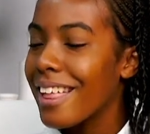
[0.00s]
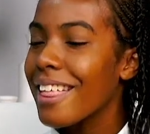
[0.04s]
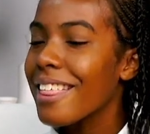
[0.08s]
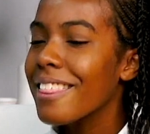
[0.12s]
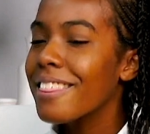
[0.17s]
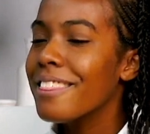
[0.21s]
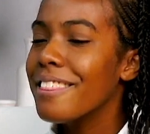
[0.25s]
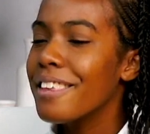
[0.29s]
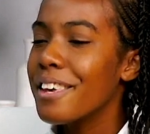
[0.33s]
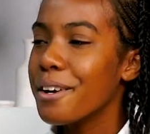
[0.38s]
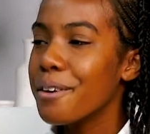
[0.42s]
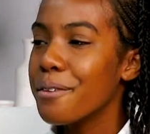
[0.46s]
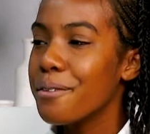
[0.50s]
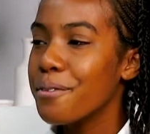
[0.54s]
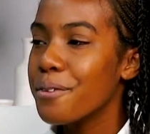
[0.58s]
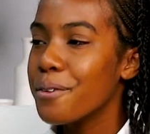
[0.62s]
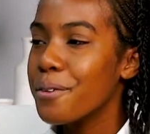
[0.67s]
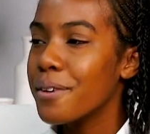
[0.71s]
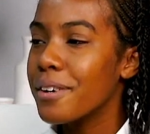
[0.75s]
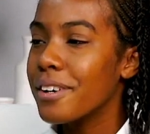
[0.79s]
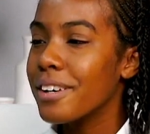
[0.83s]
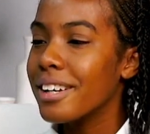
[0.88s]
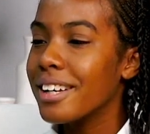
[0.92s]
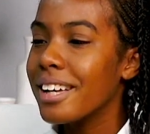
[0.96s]

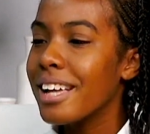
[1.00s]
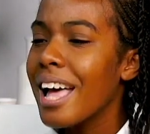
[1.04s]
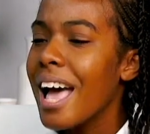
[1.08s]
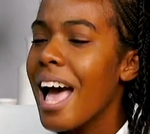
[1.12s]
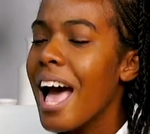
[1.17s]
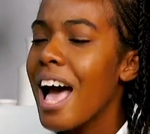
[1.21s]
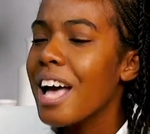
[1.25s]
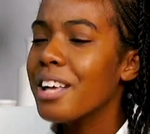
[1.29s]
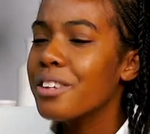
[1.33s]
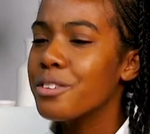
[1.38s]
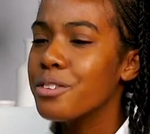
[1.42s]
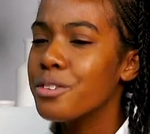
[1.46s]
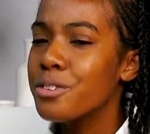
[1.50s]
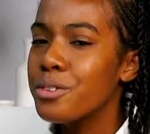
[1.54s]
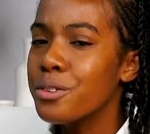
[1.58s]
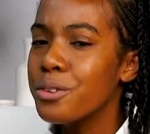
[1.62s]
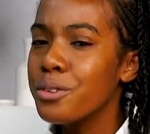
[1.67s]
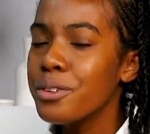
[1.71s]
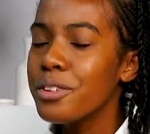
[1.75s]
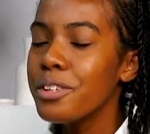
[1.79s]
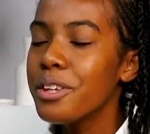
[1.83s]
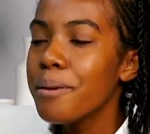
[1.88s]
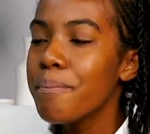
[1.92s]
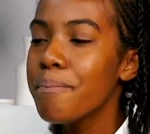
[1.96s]
Therefore, as
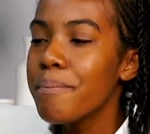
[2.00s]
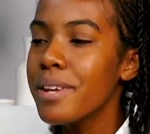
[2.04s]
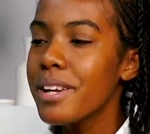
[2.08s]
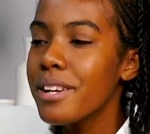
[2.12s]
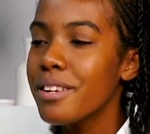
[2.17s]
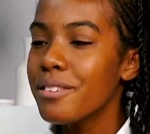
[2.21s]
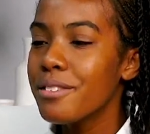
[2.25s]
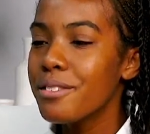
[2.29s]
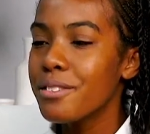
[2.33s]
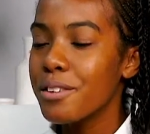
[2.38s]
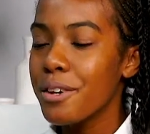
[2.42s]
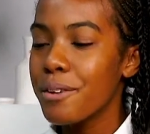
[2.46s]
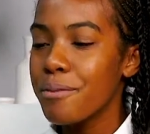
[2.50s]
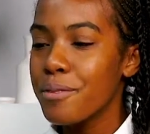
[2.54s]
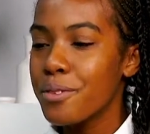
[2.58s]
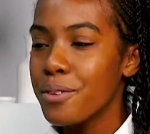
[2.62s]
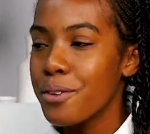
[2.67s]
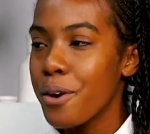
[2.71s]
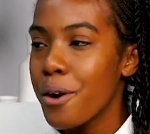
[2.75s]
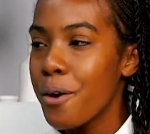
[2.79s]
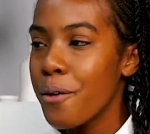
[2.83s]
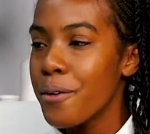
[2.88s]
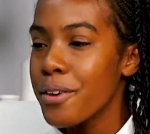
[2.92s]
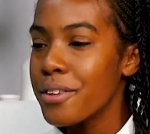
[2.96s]
Junior Minister of
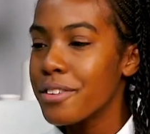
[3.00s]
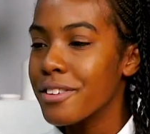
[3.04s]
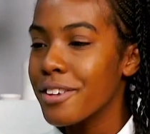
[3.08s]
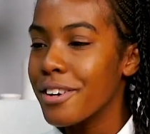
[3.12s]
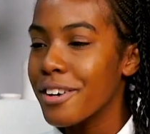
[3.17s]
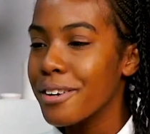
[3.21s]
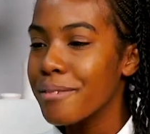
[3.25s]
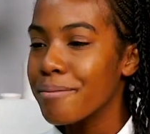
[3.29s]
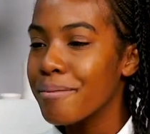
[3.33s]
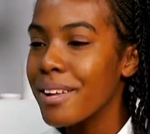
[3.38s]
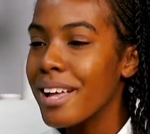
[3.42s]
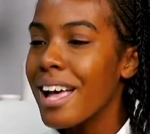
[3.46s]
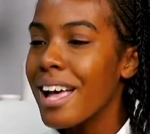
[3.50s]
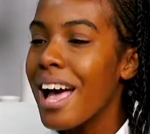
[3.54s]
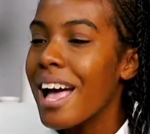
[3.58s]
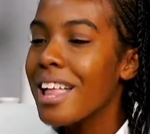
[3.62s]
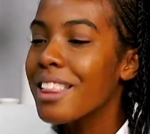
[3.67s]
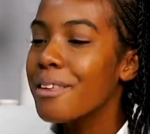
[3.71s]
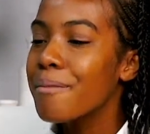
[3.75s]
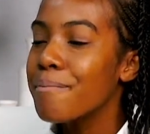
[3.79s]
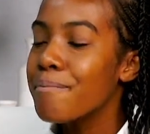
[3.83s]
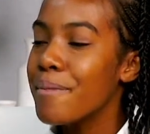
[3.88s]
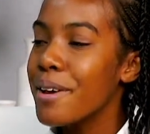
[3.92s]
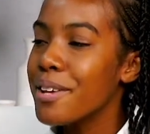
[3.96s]
Tourism,
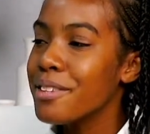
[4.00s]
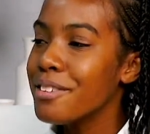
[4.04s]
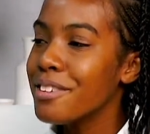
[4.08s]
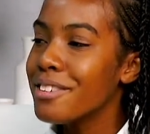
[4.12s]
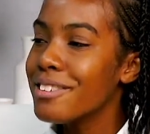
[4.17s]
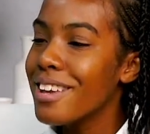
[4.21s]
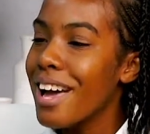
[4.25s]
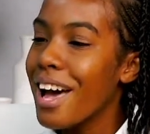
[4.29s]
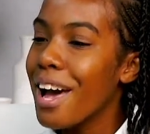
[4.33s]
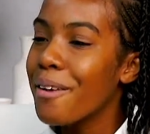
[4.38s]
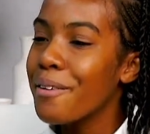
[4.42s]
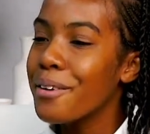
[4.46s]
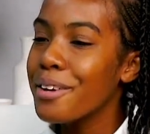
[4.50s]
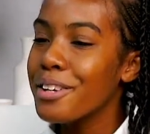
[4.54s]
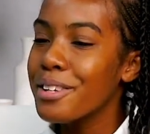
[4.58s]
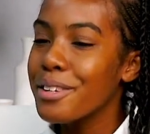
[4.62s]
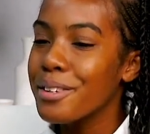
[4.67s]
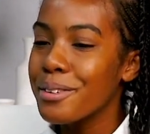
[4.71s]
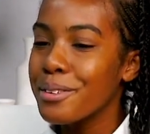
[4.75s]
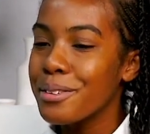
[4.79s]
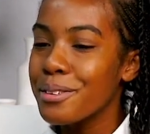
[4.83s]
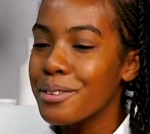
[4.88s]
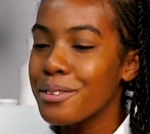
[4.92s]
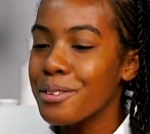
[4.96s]
the message I would
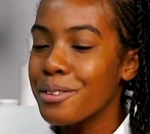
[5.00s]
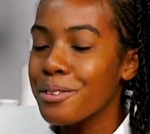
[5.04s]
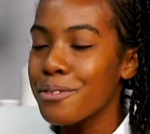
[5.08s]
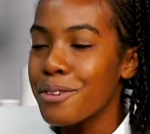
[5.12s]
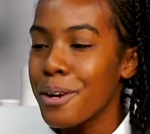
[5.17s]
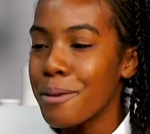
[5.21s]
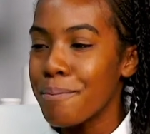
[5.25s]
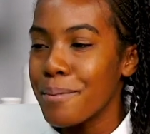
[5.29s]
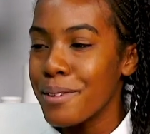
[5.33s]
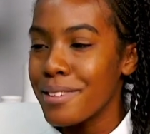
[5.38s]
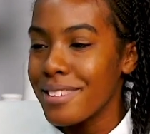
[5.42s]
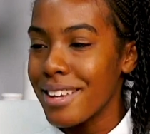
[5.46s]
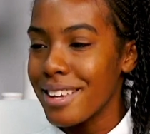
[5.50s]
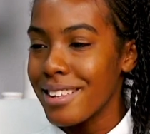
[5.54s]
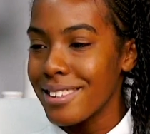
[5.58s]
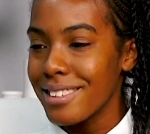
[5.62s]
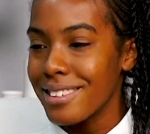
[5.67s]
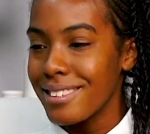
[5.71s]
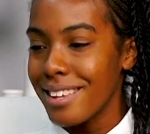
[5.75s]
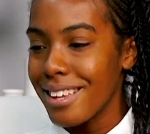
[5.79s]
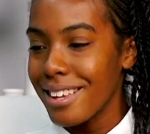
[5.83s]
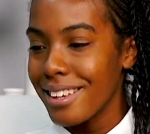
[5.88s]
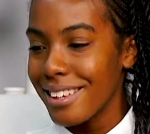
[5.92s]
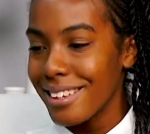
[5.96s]
use to represent
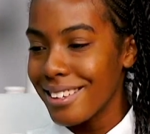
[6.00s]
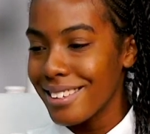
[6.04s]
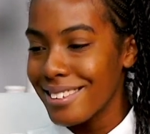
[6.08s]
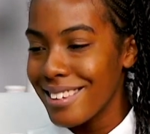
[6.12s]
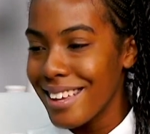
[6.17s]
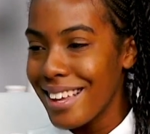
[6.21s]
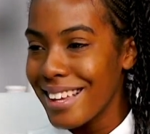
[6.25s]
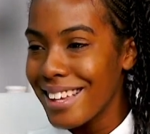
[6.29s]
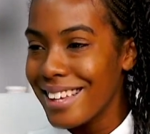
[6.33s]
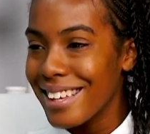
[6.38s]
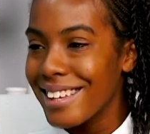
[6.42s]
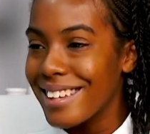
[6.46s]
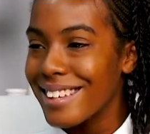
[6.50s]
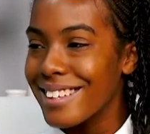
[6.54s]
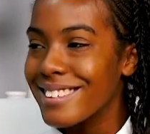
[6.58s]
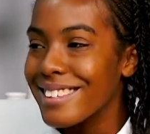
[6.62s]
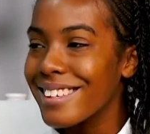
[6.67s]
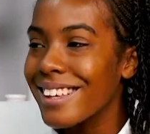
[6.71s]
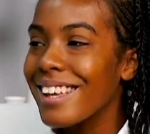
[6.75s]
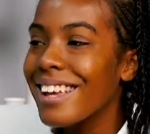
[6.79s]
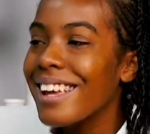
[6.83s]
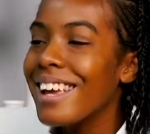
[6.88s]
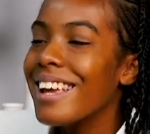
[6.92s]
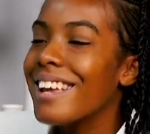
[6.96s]
St. Kitts
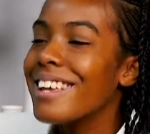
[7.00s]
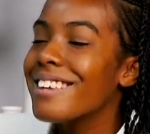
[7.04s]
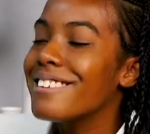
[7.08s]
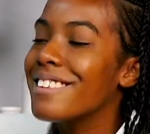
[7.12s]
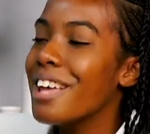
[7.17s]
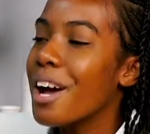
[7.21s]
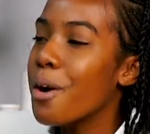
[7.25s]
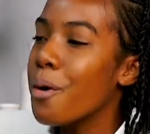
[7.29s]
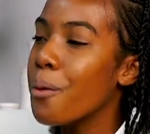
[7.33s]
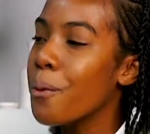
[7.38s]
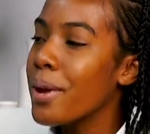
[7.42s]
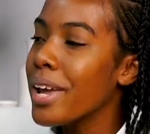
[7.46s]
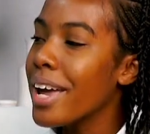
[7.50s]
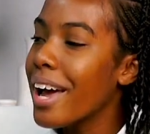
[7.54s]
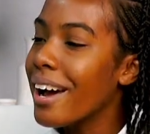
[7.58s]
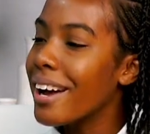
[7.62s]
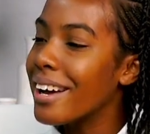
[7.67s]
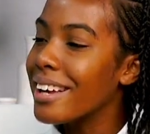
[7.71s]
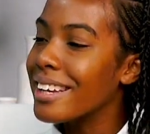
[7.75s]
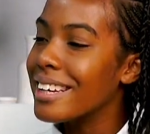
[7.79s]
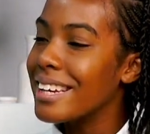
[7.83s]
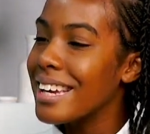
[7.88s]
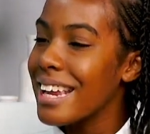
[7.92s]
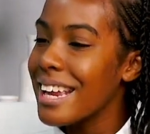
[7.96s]
is that we
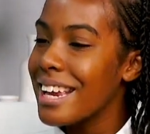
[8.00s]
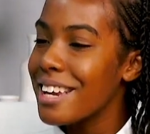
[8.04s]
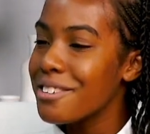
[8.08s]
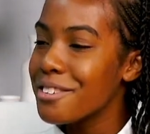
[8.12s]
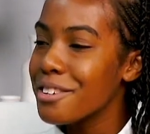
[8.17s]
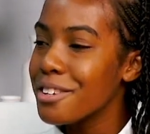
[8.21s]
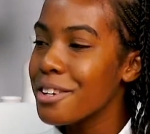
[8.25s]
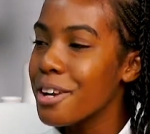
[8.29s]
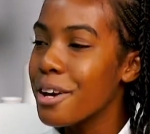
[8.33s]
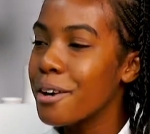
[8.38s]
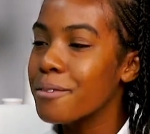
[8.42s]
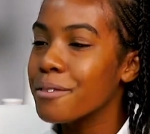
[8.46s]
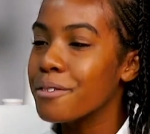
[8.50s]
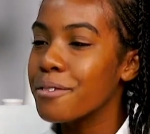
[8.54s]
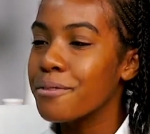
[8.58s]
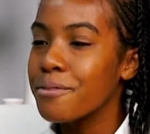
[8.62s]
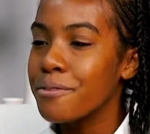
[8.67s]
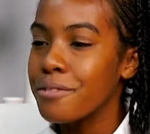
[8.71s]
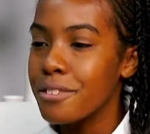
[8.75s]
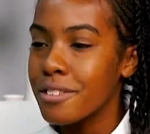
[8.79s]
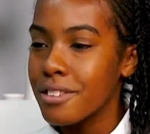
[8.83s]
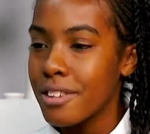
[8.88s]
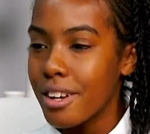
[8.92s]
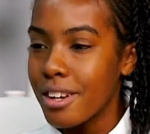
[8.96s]
are a nation of
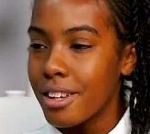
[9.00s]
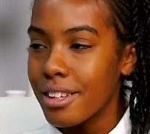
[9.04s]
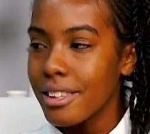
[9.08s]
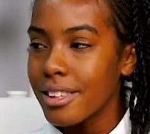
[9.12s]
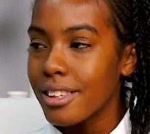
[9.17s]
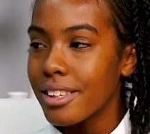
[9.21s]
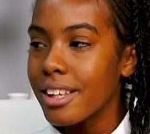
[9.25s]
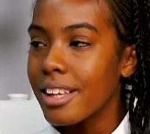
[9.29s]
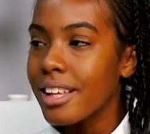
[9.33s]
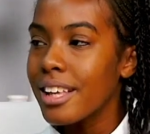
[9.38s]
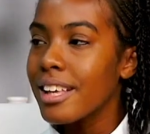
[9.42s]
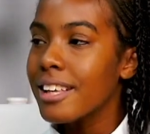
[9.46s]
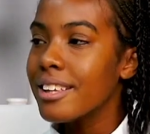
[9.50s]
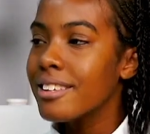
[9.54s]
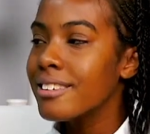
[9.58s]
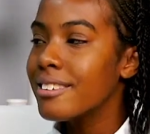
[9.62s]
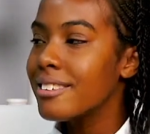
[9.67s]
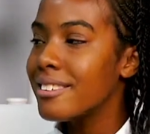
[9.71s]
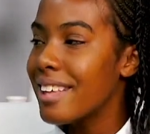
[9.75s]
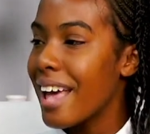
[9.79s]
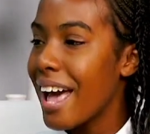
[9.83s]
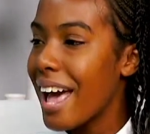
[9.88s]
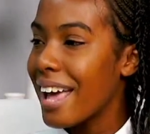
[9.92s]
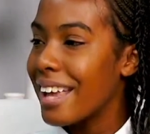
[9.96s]
sun,
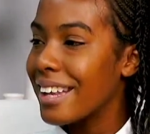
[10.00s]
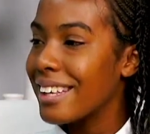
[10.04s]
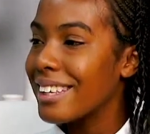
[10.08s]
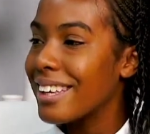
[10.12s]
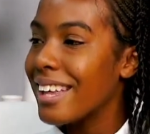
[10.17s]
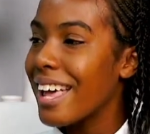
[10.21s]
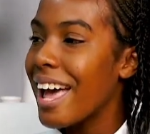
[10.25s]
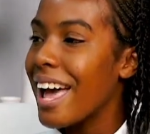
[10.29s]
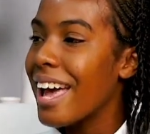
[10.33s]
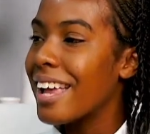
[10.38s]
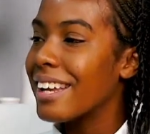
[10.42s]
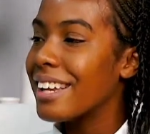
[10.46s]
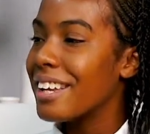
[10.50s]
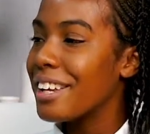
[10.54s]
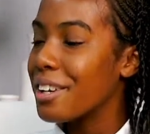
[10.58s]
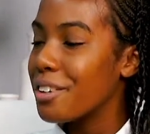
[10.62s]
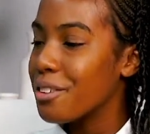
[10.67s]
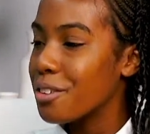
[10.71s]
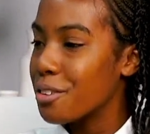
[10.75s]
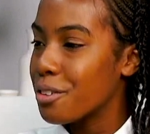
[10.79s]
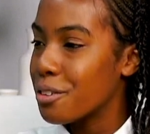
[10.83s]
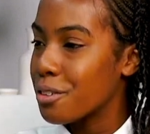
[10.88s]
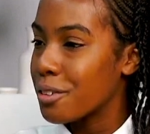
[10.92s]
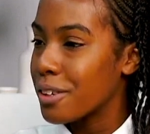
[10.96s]
sand, and
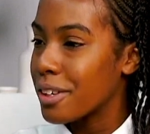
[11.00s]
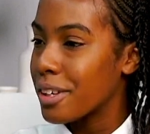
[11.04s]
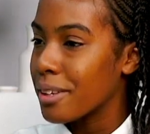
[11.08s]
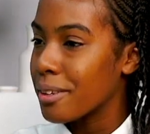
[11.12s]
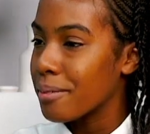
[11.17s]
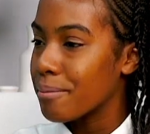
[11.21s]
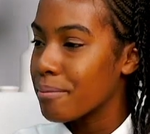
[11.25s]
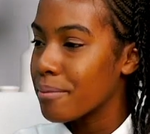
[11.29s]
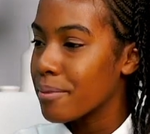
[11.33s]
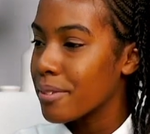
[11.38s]
history.